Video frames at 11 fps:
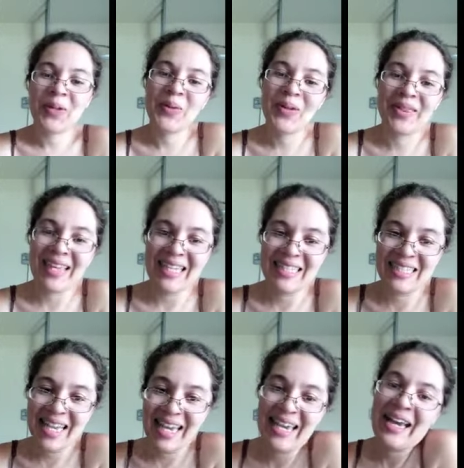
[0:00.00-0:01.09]
what they
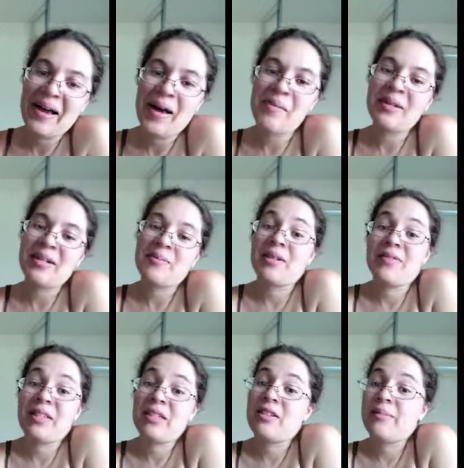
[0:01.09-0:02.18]
say. I mean, come on, if
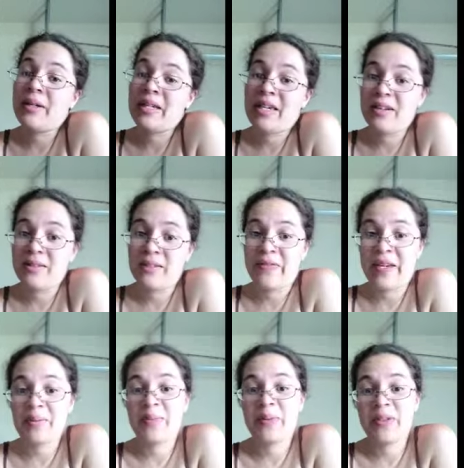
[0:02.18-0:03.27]
the Easter Bunny counts as a
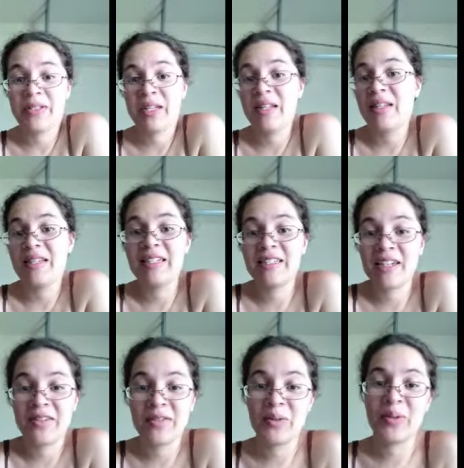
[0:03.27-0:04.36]
famous person and he's not
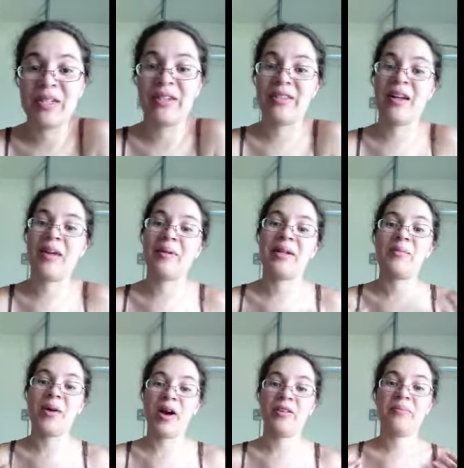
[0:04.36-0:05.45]
even real, then I mean, come
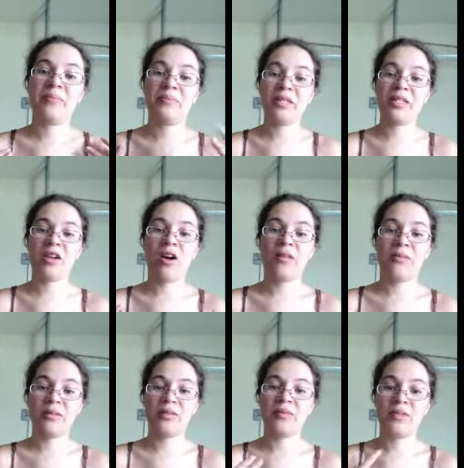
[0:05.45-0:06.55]
on, police car,
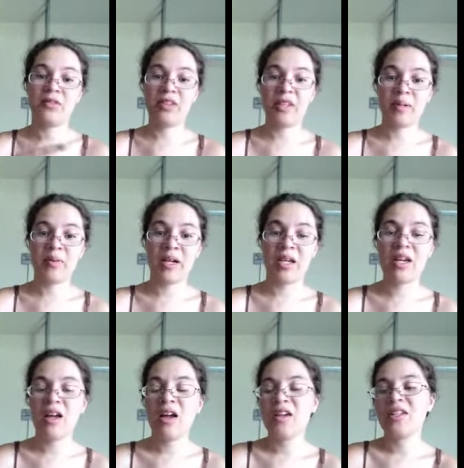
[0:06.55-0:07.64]
feeling me, right?
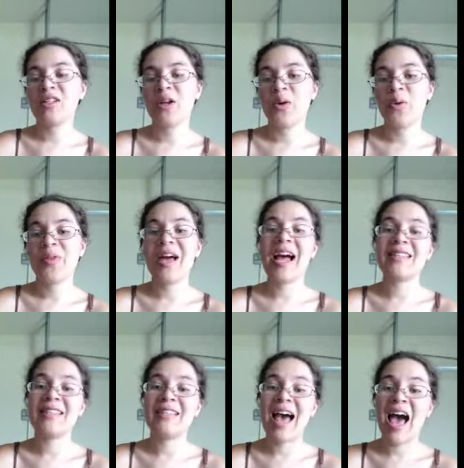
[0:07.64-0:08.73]
So that's
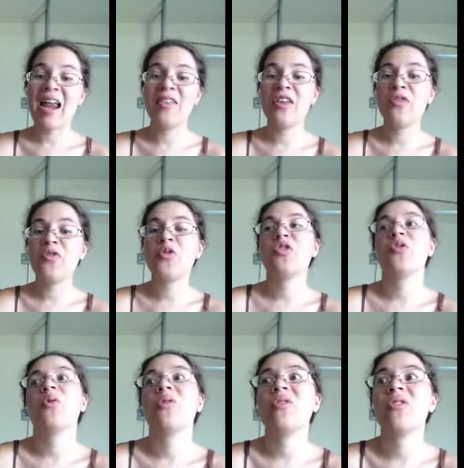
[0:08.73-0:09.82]
that. Then for the
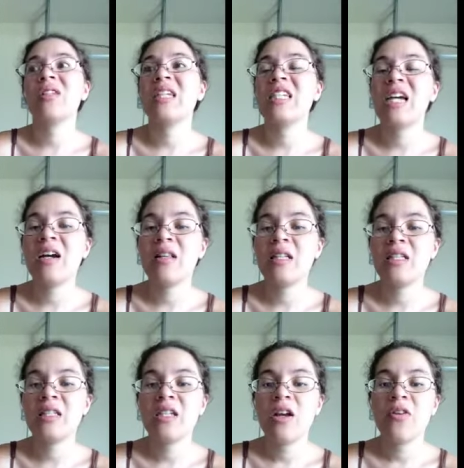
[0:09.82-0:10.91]
quarterly
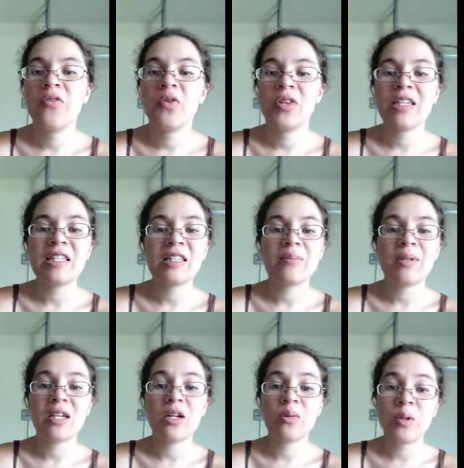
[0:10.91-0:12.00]
challenge for the Eat Sleep
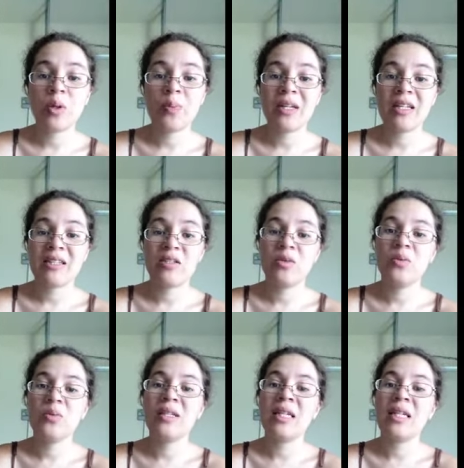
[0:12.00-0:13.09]
Knit group, it's
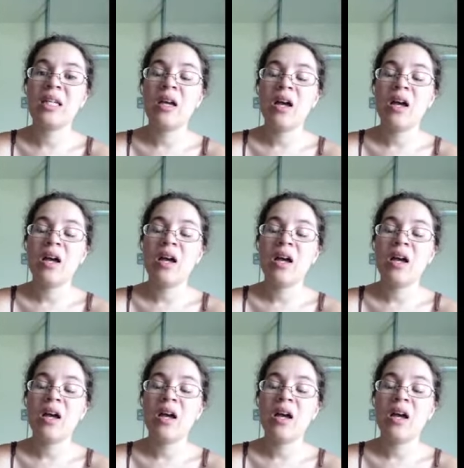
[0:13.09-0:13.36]
to knit